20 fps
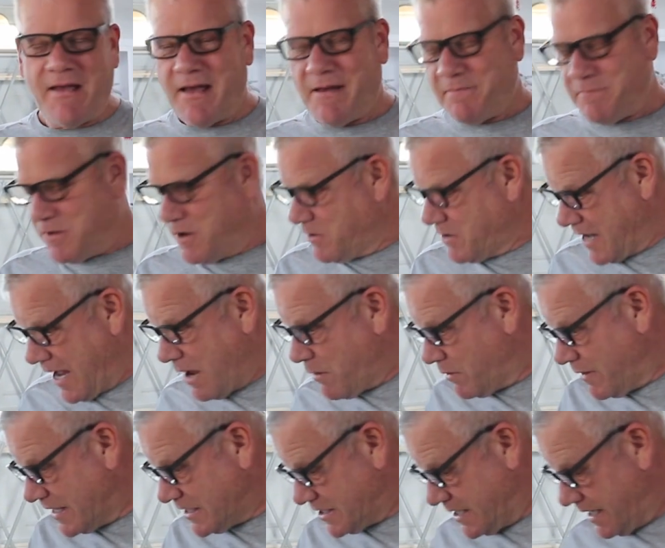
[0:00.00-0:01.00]
Yeah. Okay, well
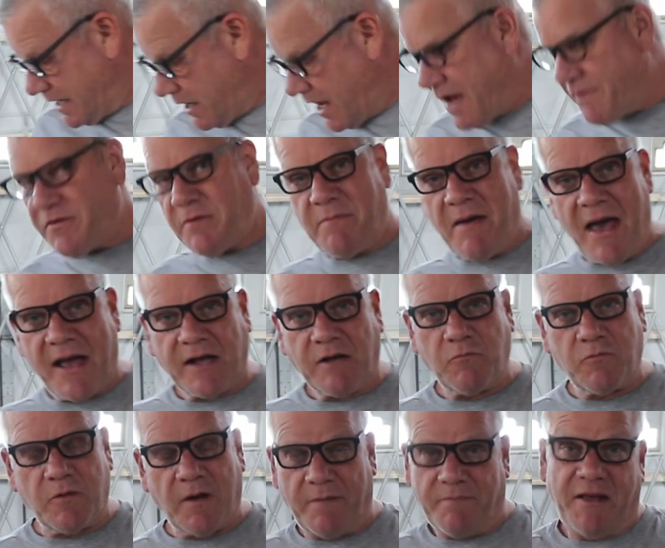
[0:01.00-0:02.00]
that's it. I'll have you
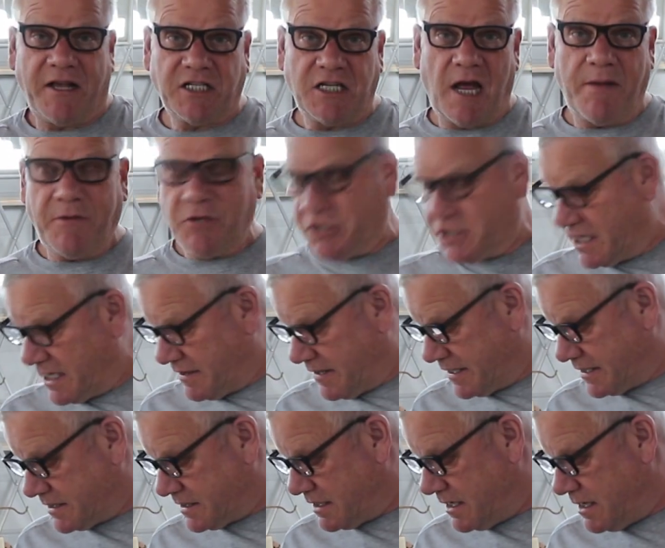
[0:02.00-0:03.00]
back. Next time you see
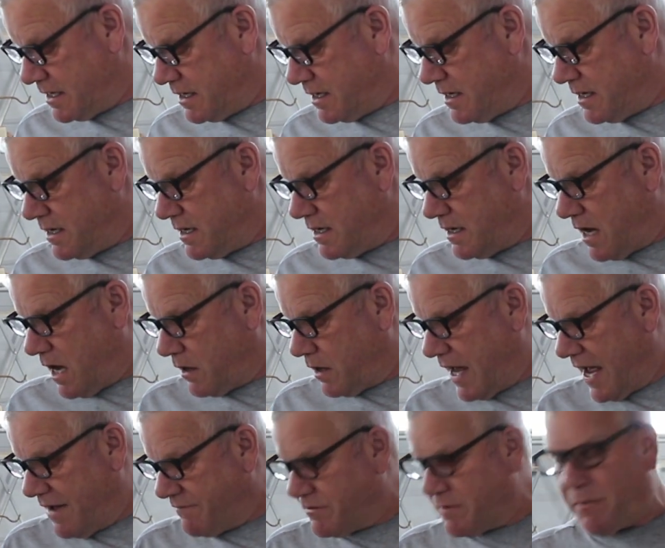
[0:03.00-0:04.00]
this, I'll
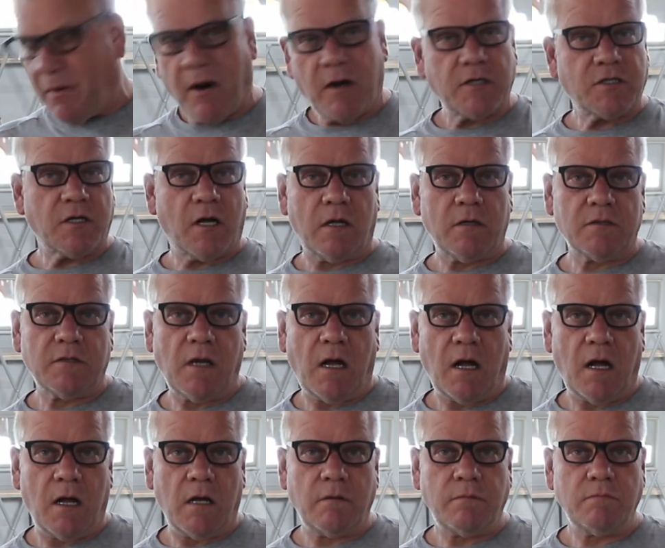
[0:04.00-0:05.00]
have the parts I'll
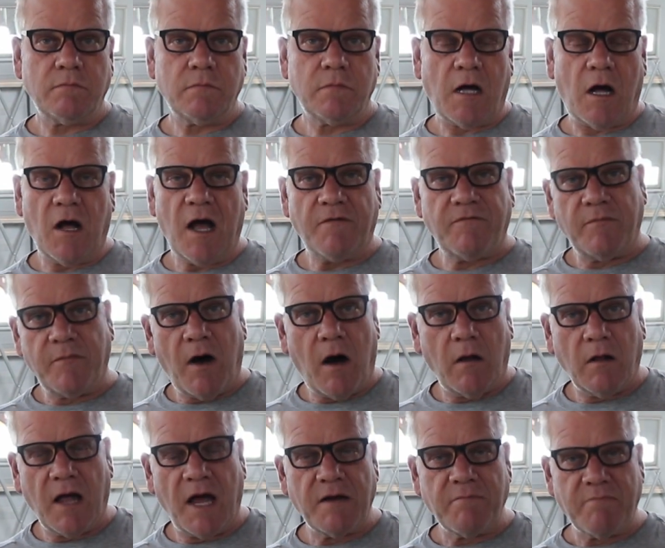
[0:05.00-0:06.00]
have them
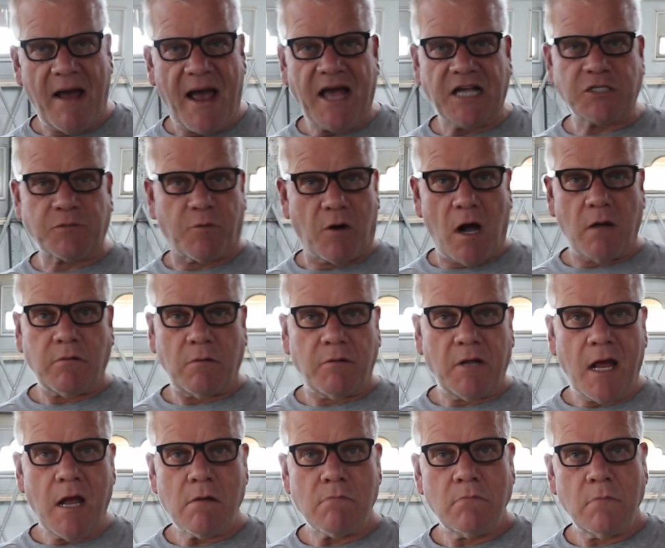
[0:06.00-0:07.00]
all unmasked
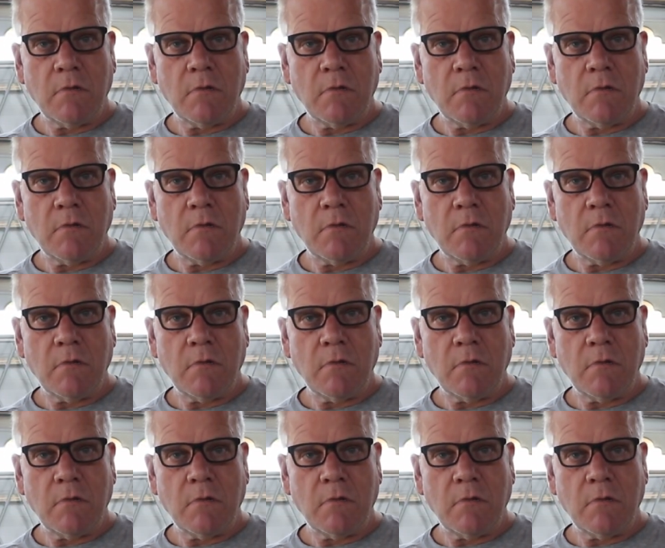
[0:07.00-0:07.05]
probably.